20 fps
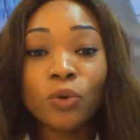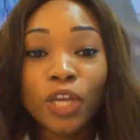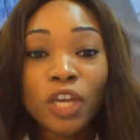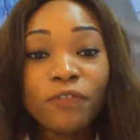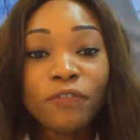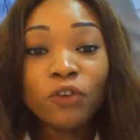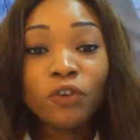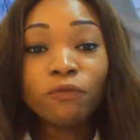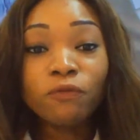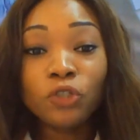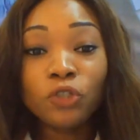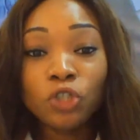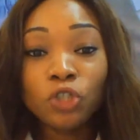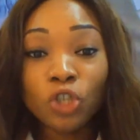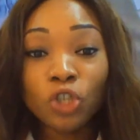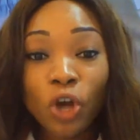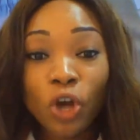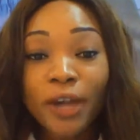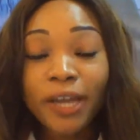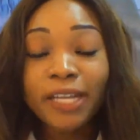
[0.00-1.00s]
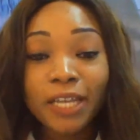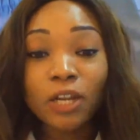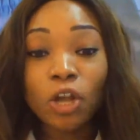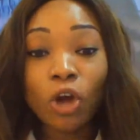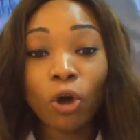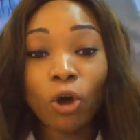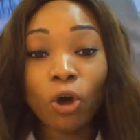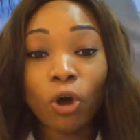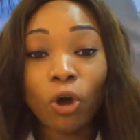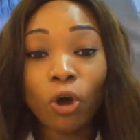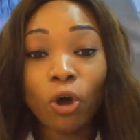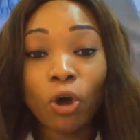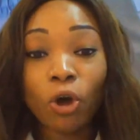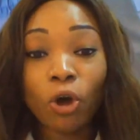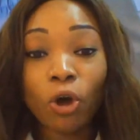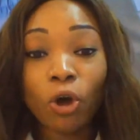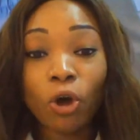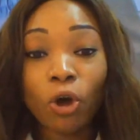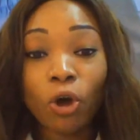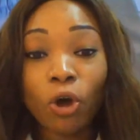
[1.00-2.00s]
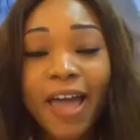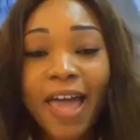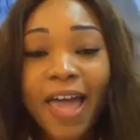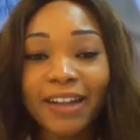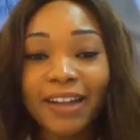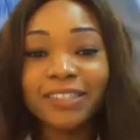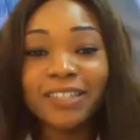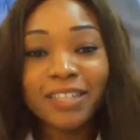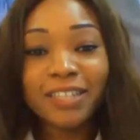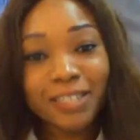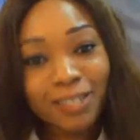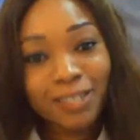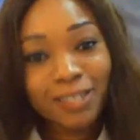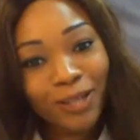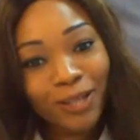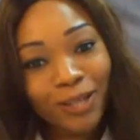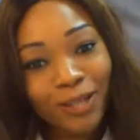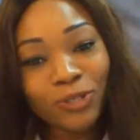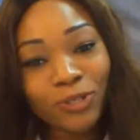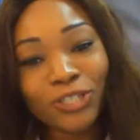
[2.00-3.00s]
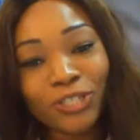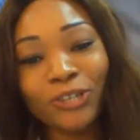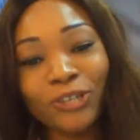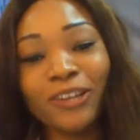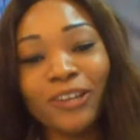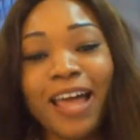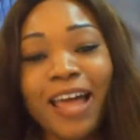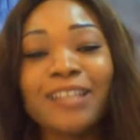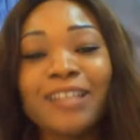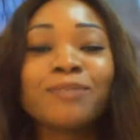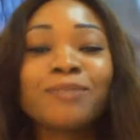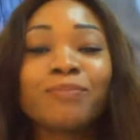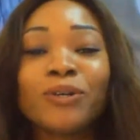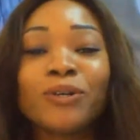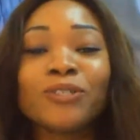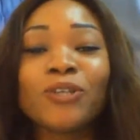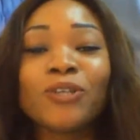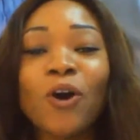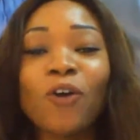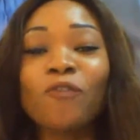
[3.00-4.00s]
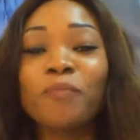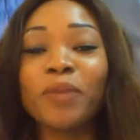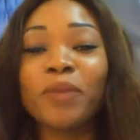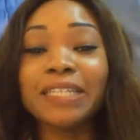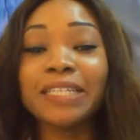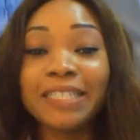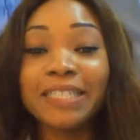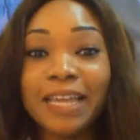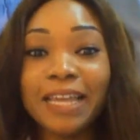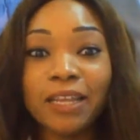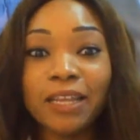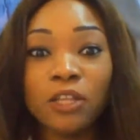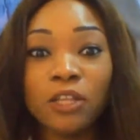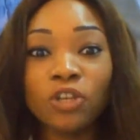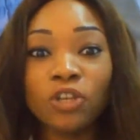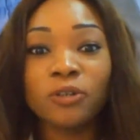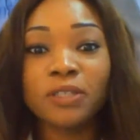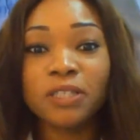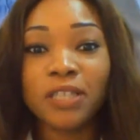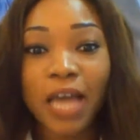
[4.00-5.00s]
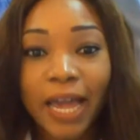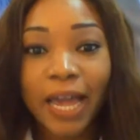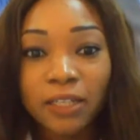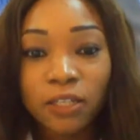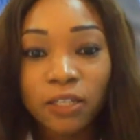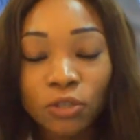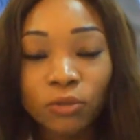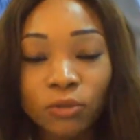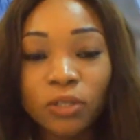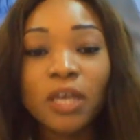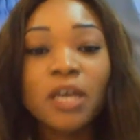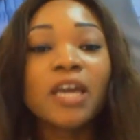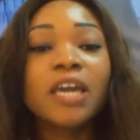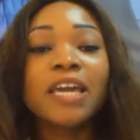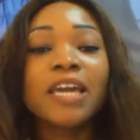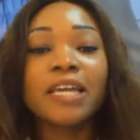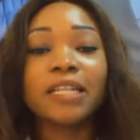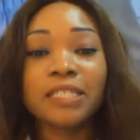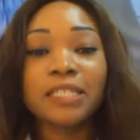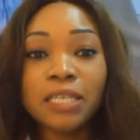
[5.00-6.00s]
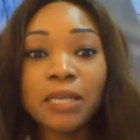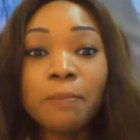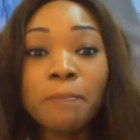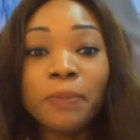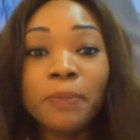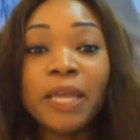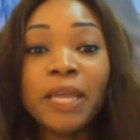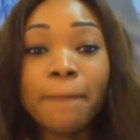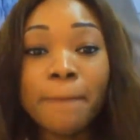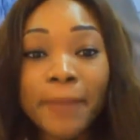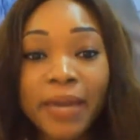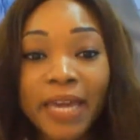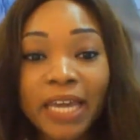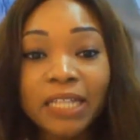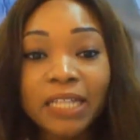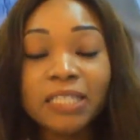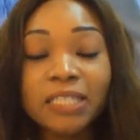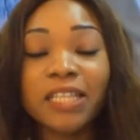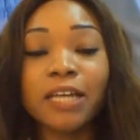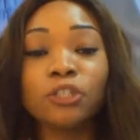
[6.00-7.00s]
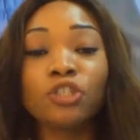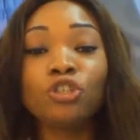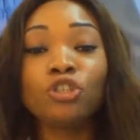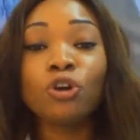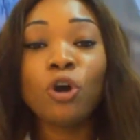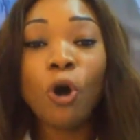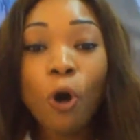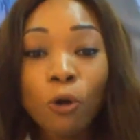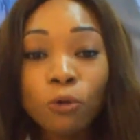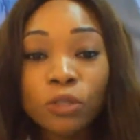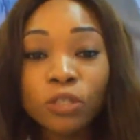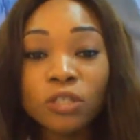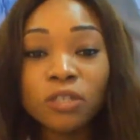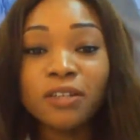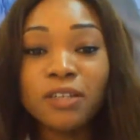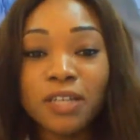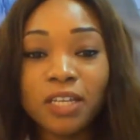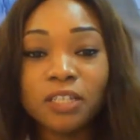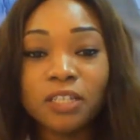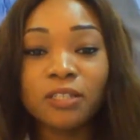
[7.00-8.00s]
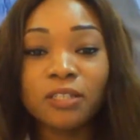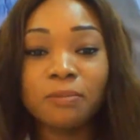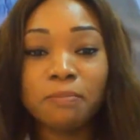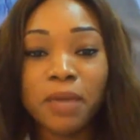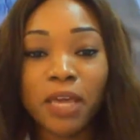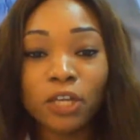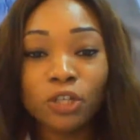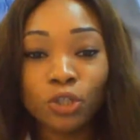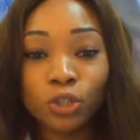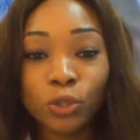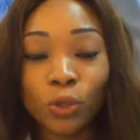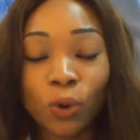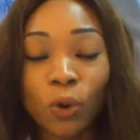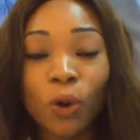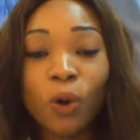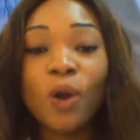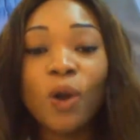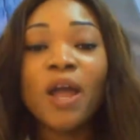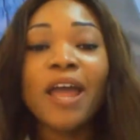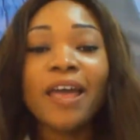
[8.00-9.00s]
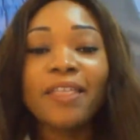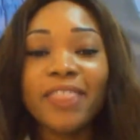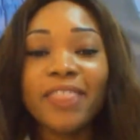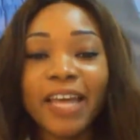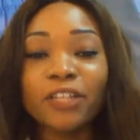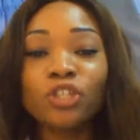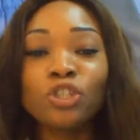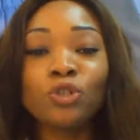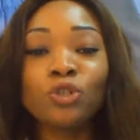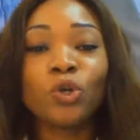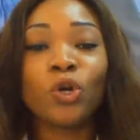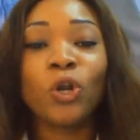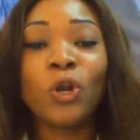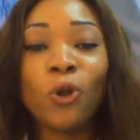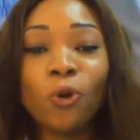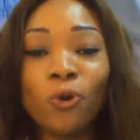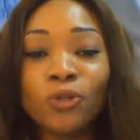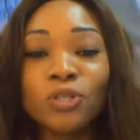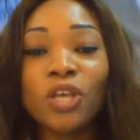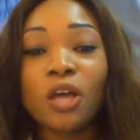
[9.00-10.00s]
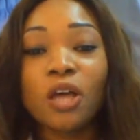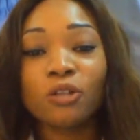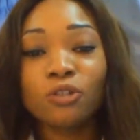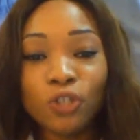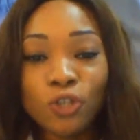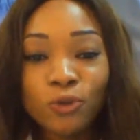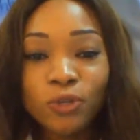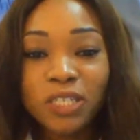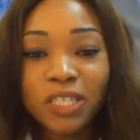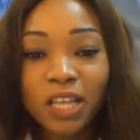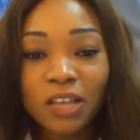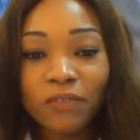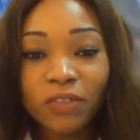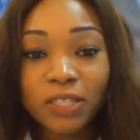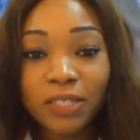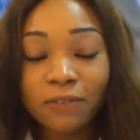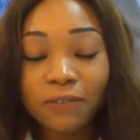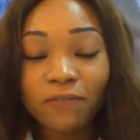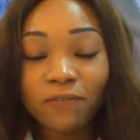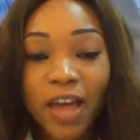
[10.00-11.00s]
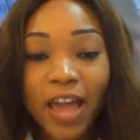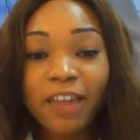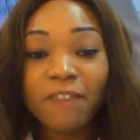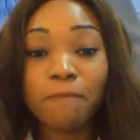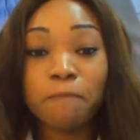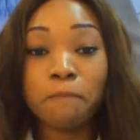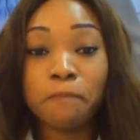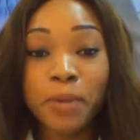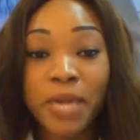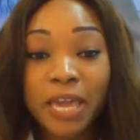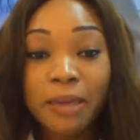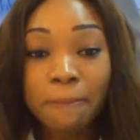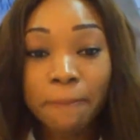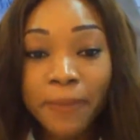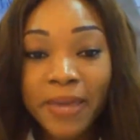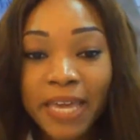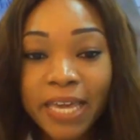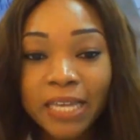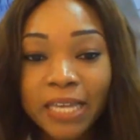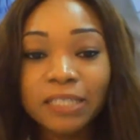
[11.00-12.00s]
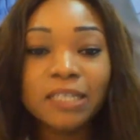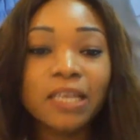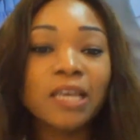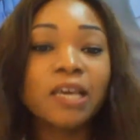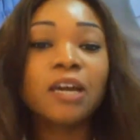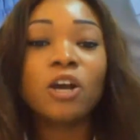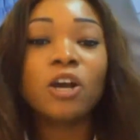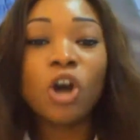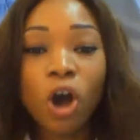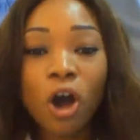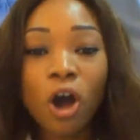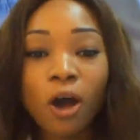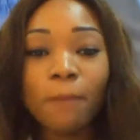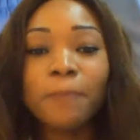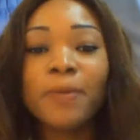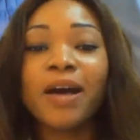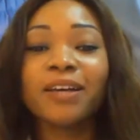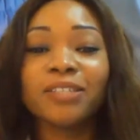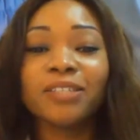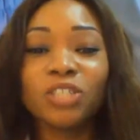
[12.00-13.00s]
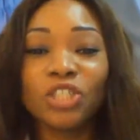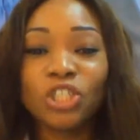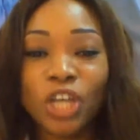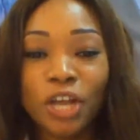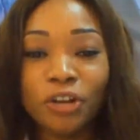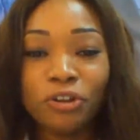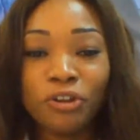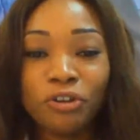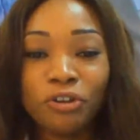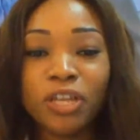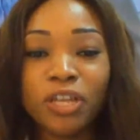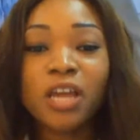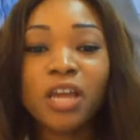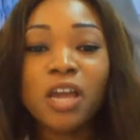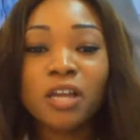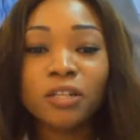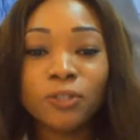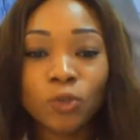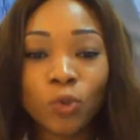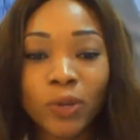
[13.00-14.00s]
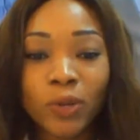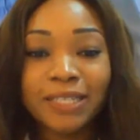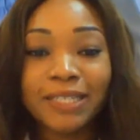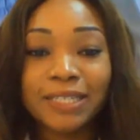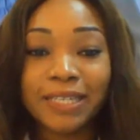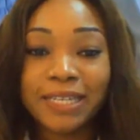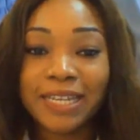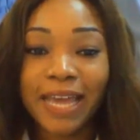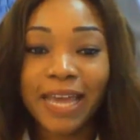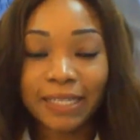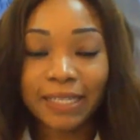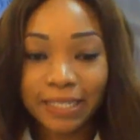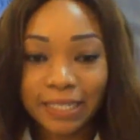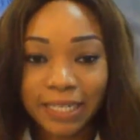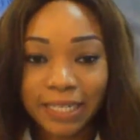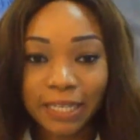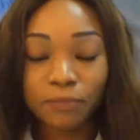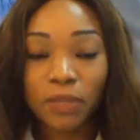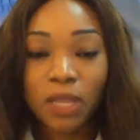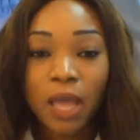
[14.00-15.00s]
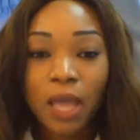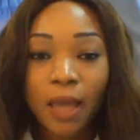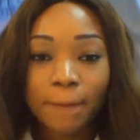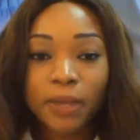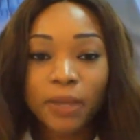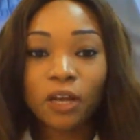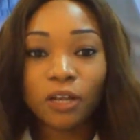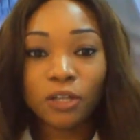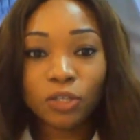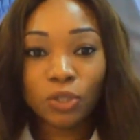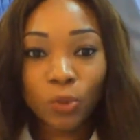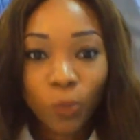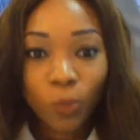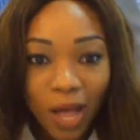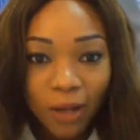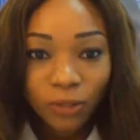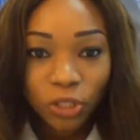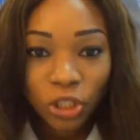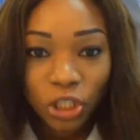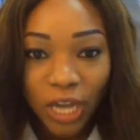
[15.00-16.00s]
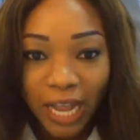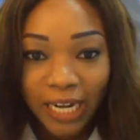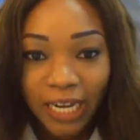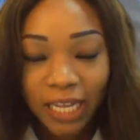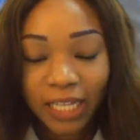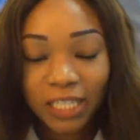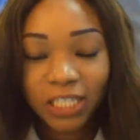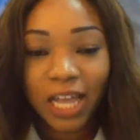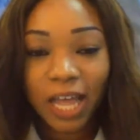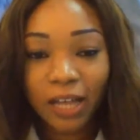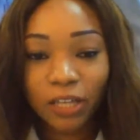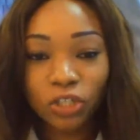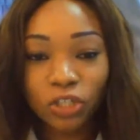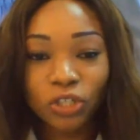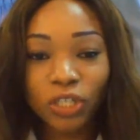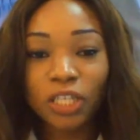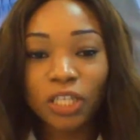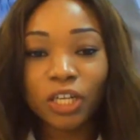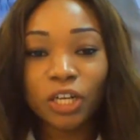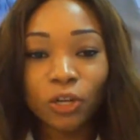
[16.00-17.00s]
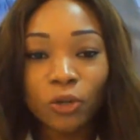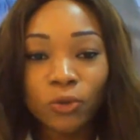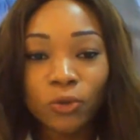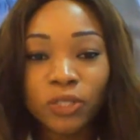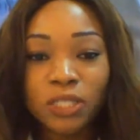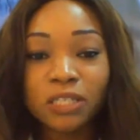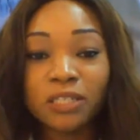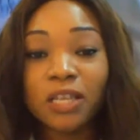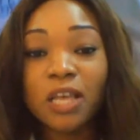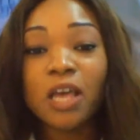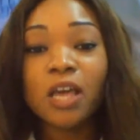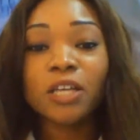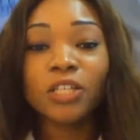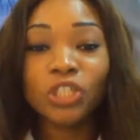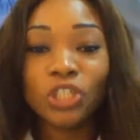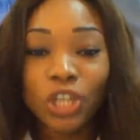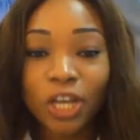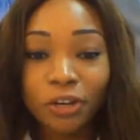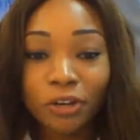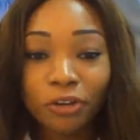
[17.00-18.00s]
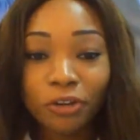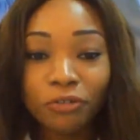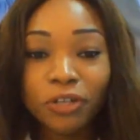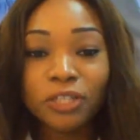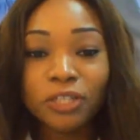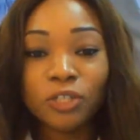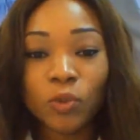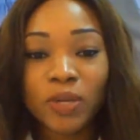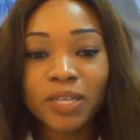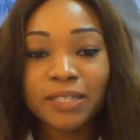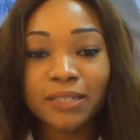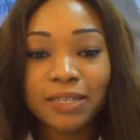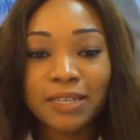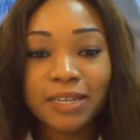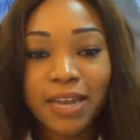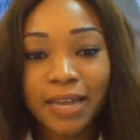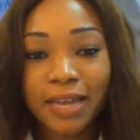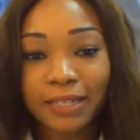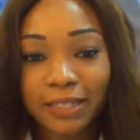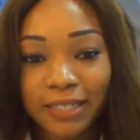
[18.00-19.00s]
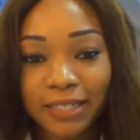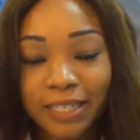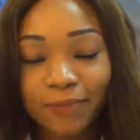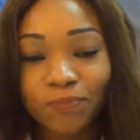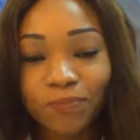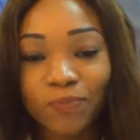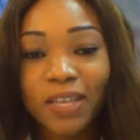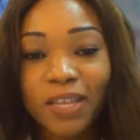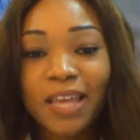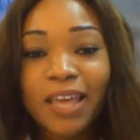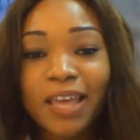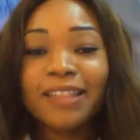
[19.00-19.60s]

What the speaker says: So if you've joined in October and this month, which is your last month of maintaining your title, it simply means that you also need to make sure that you close 275 BPs come January 2019, because the WOW Challenge actually closes January 2019.